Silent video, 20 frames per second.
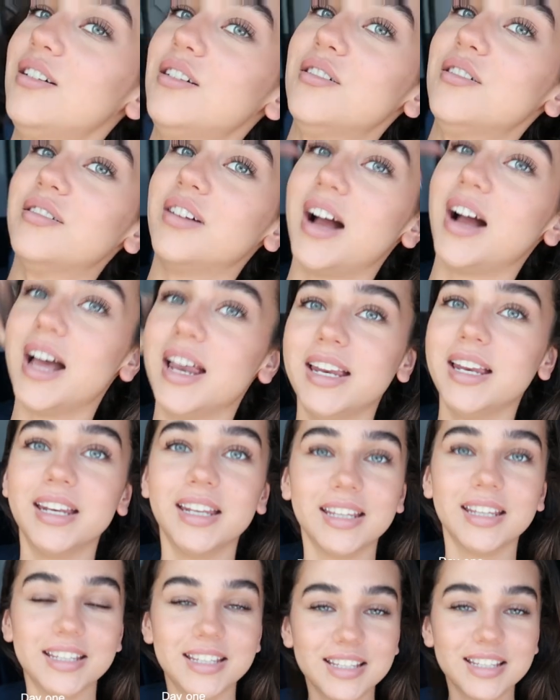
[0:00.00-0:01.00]
All right,
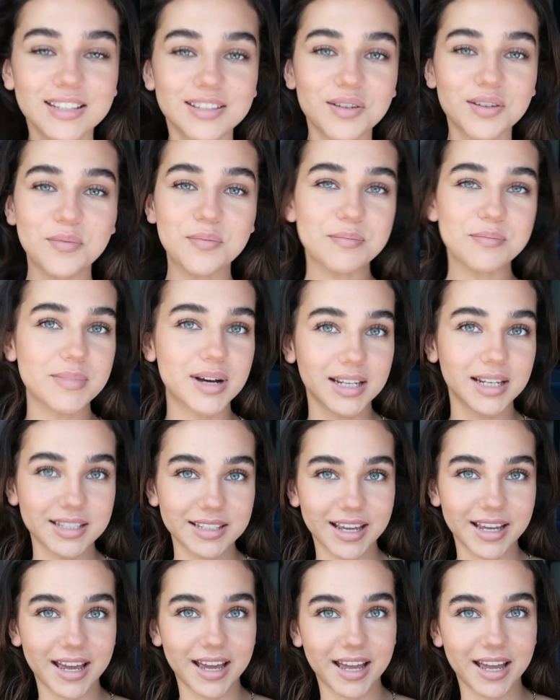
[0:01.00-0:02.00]
it is
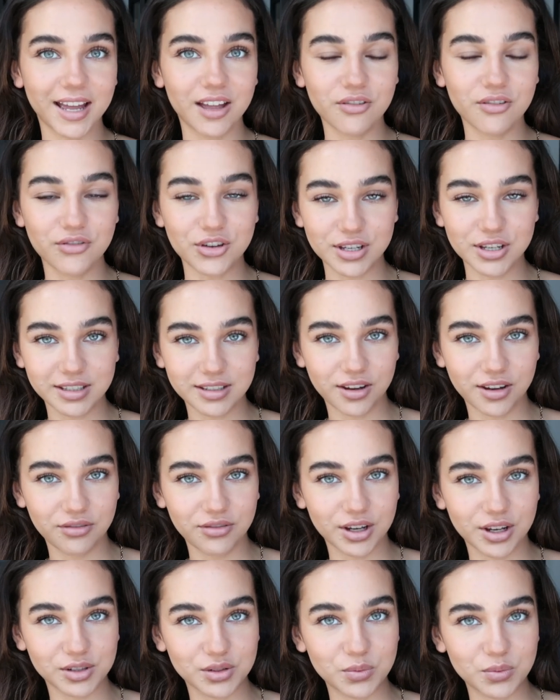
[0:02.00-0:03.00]
Monday, first day of
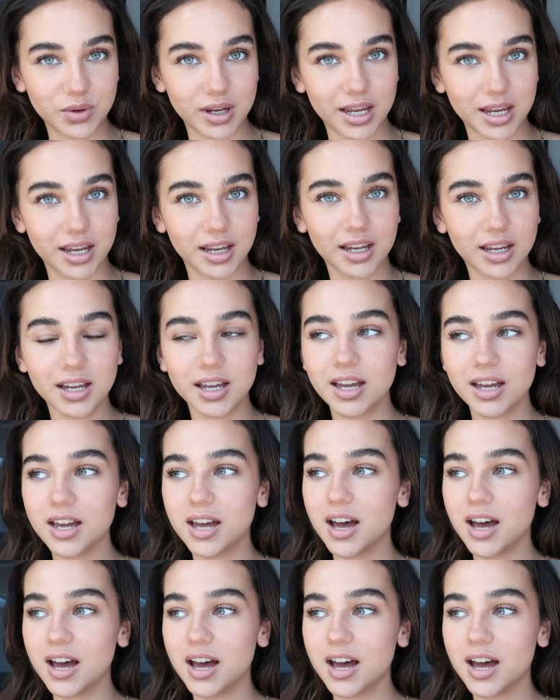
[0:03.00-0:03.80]
fashion week.